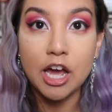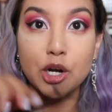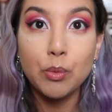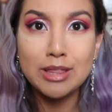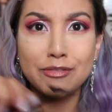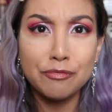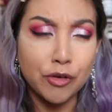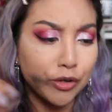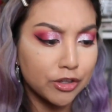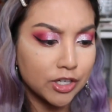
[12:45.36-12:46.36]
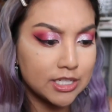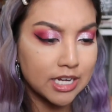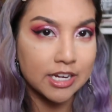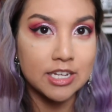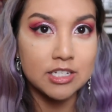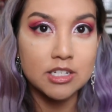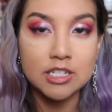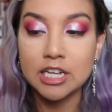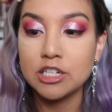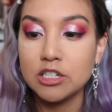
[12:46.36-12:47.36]
don't wait the full 30 seconds
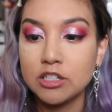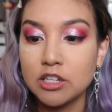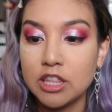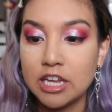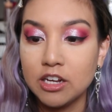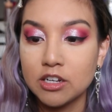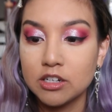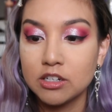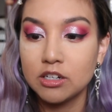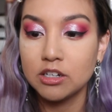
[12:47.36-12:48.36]
because I think